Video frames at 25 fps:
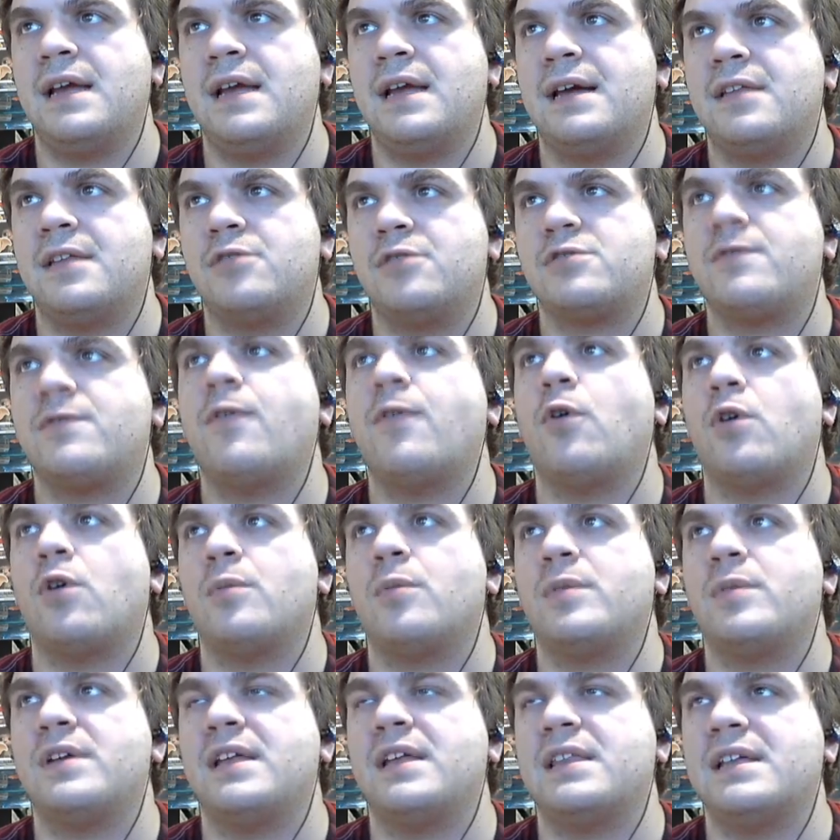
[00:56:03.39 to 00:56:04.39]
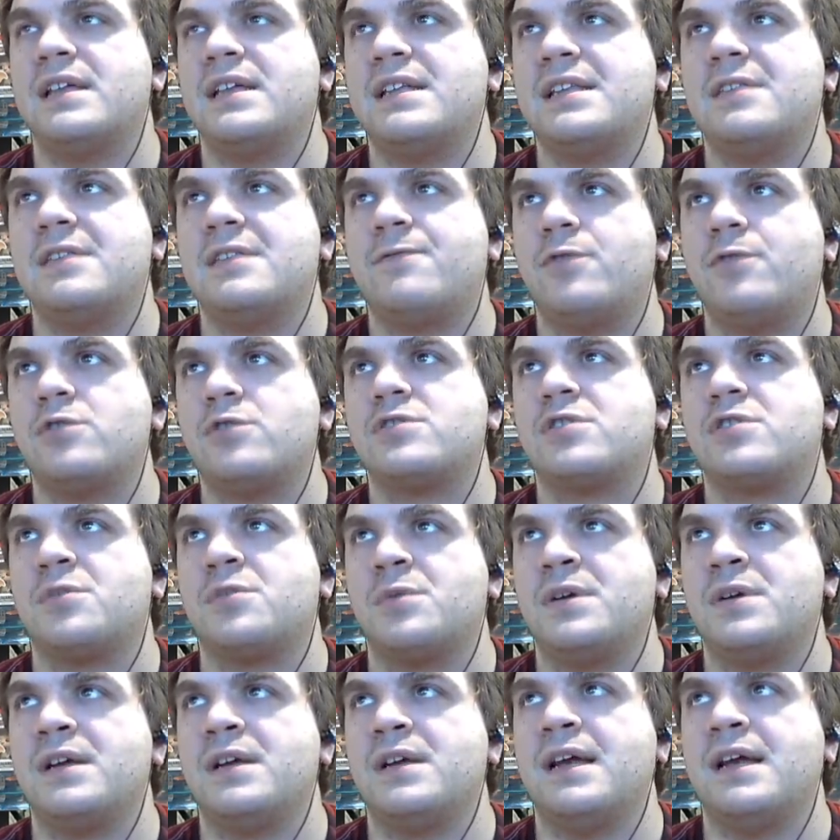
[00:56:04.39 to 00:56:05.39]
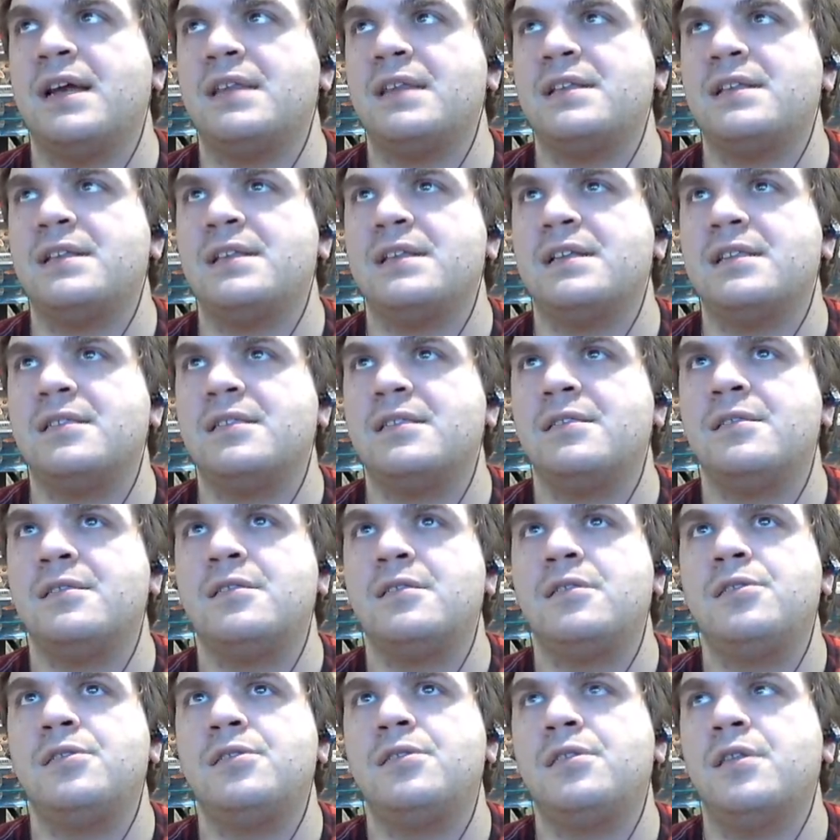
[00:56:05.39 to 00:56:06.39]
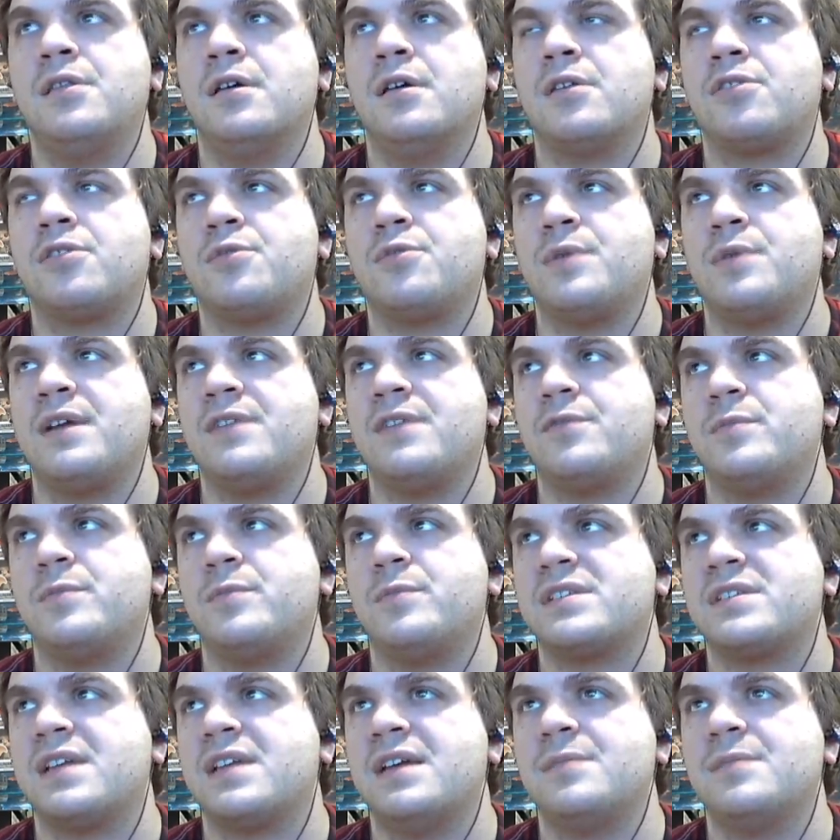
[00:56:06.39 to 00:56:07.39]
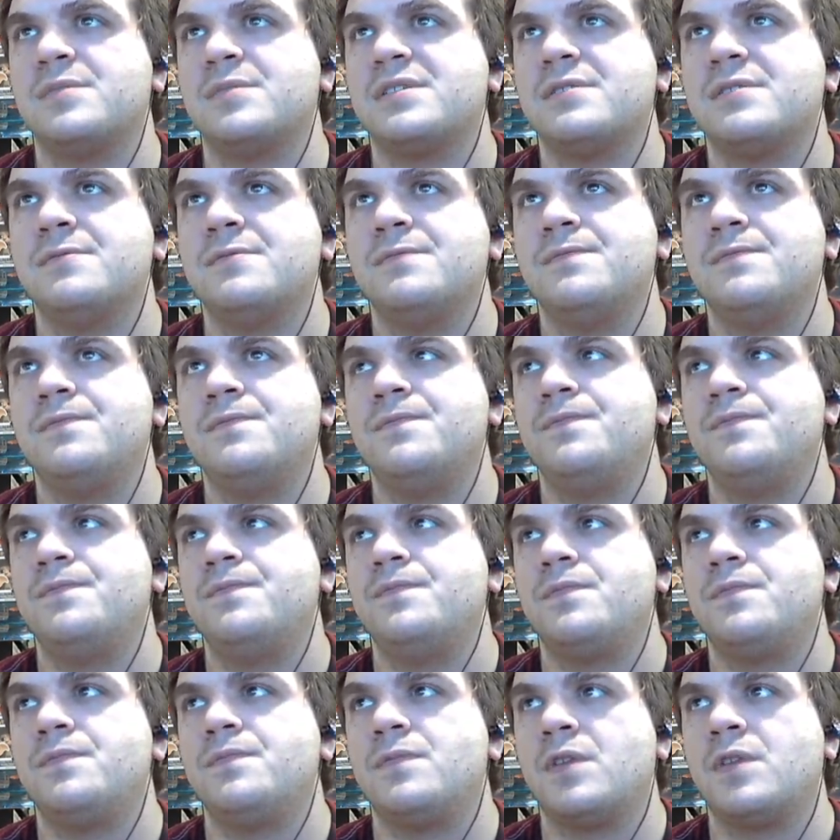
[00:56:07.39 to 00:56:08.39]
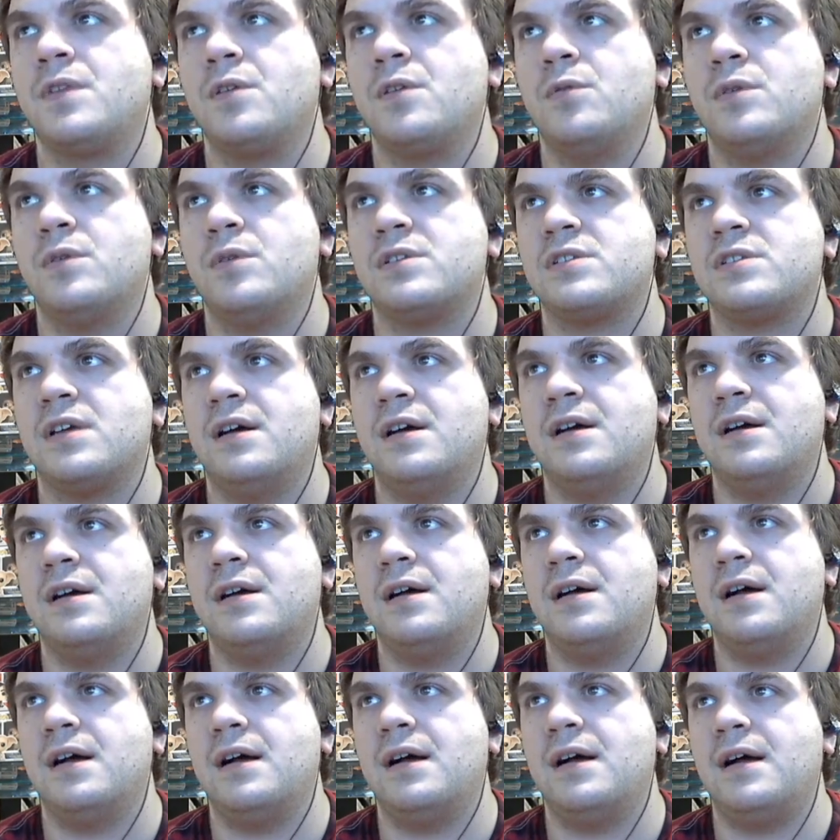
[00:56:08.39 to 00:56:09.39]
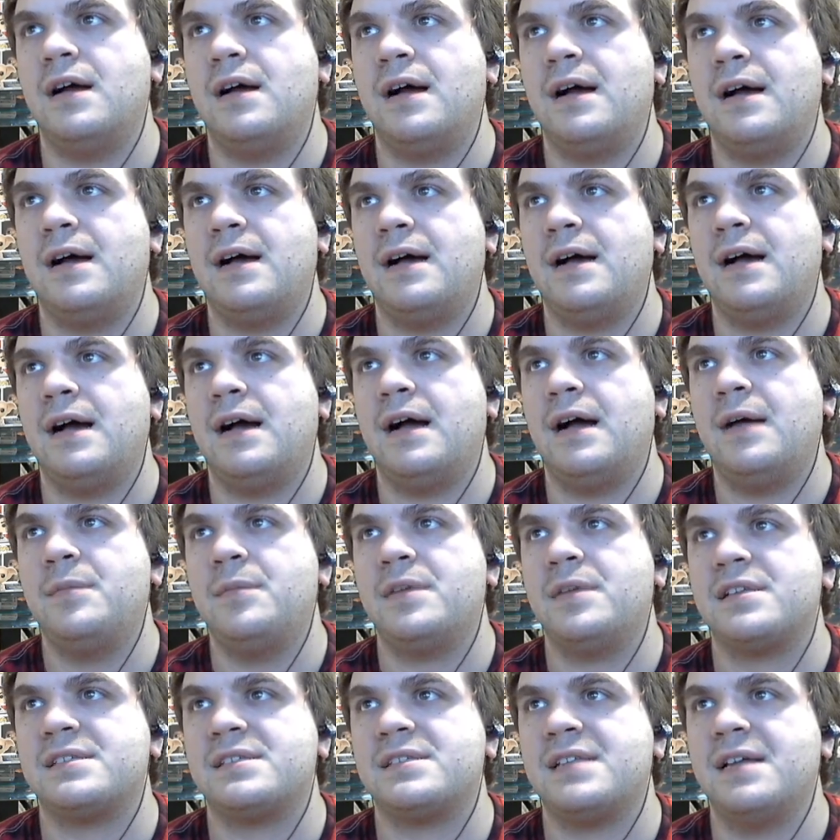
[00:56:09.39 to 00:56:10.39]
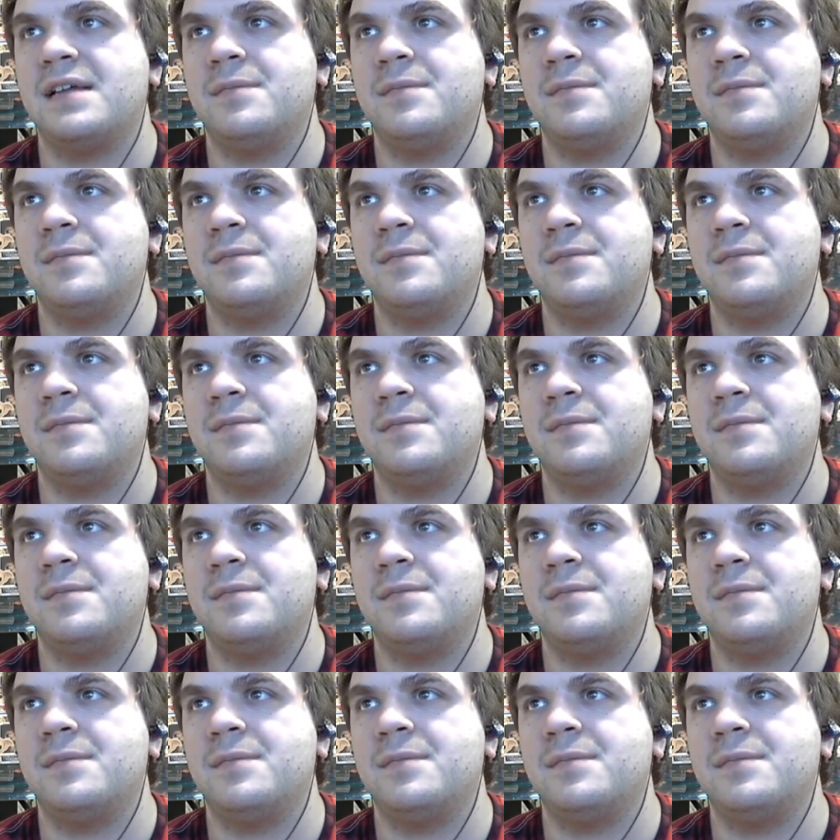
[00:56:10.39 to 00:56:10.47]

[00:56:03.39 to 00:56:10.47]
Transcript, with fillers: there's four, but yeah, they did the first three, and they did the three Infamous games, which I'm gonna. I